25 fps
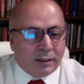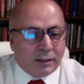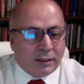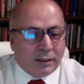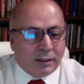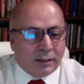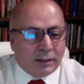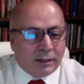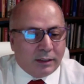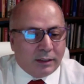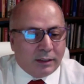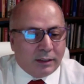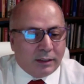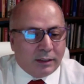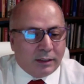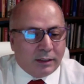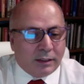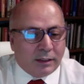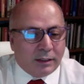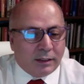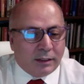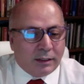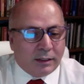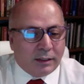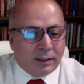we have
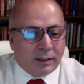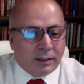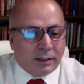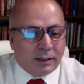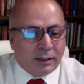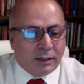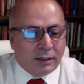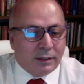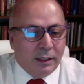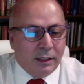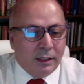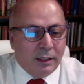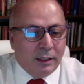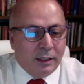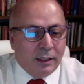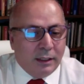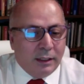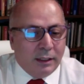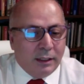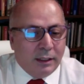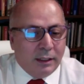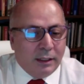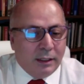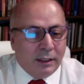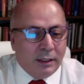seen demand
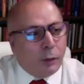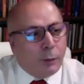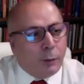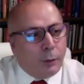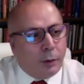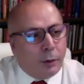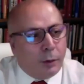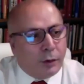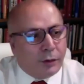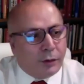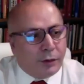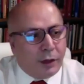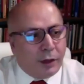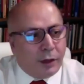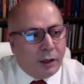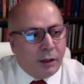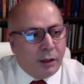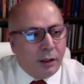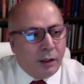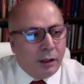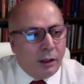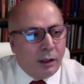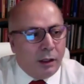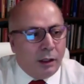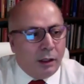collapsing near
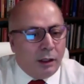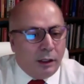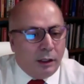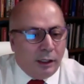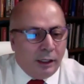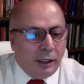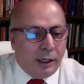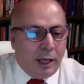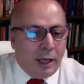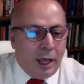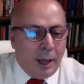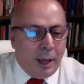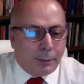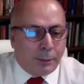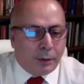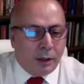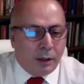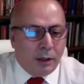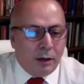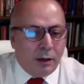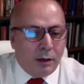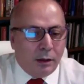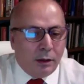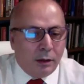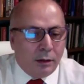30% in
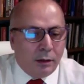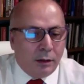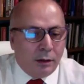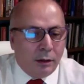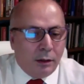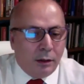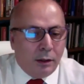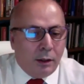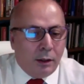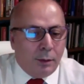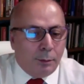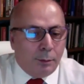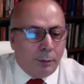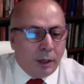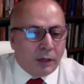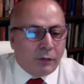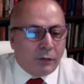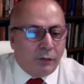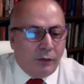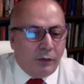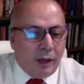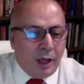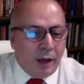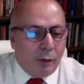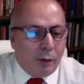April, but we
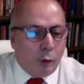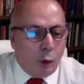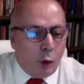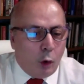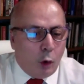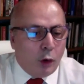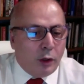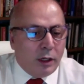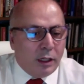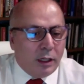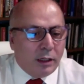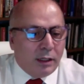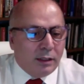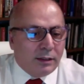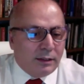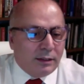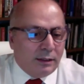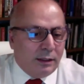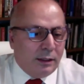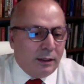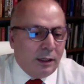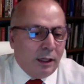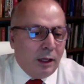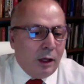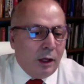have already seen
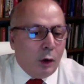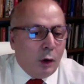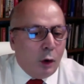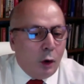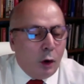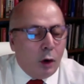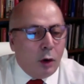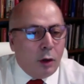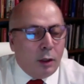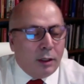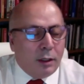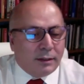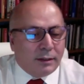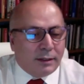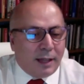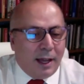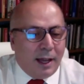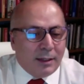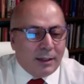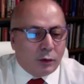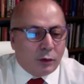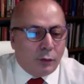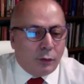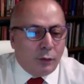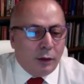early signs of
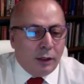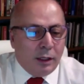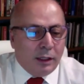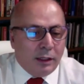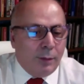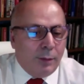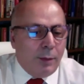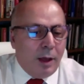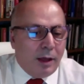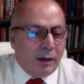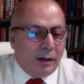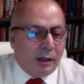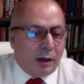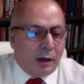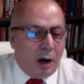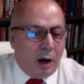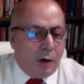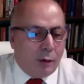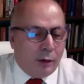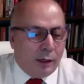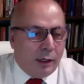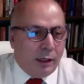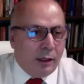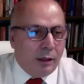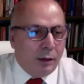demand recovery.
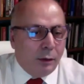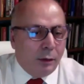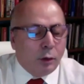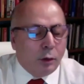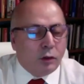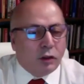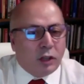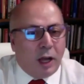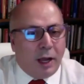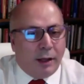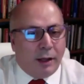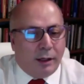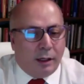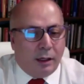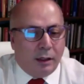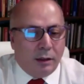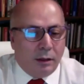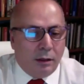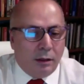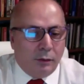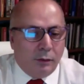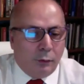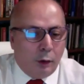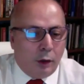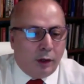Look, China, for
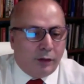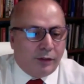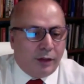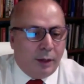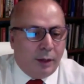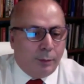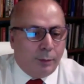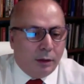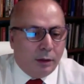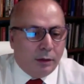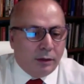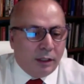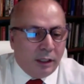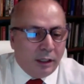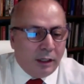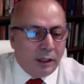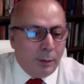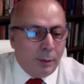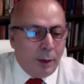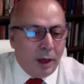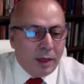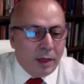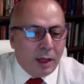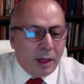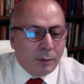example. The demand
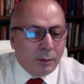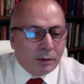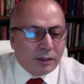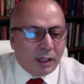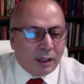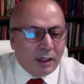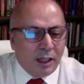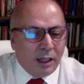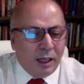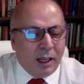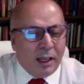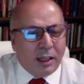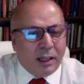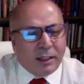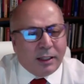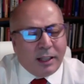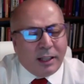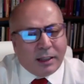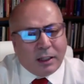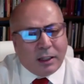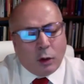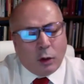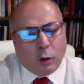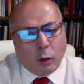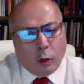numbers are getting
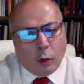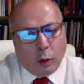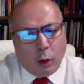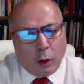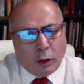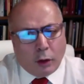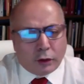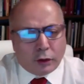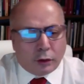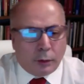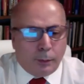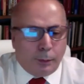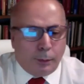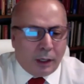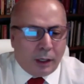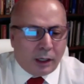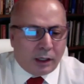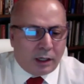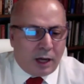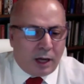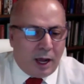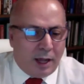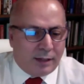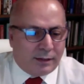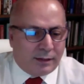close to
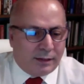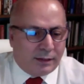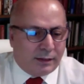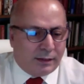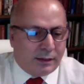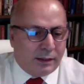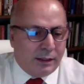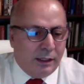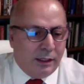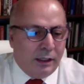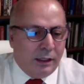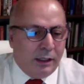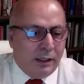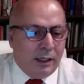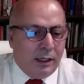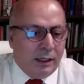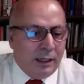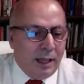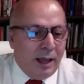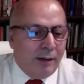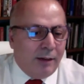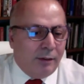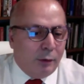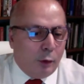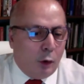pre-crisis
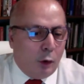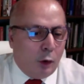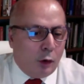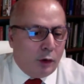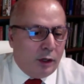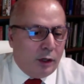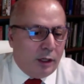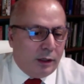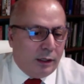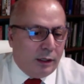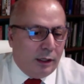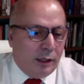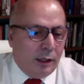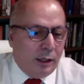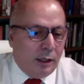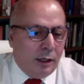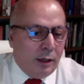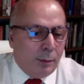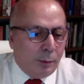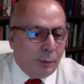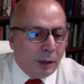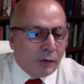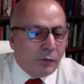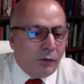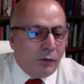level already,
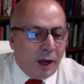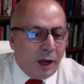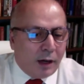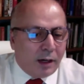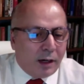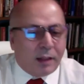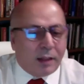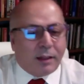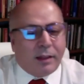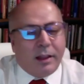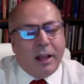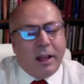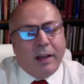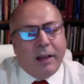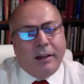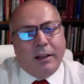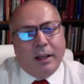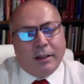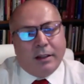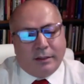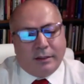but we are not there yet.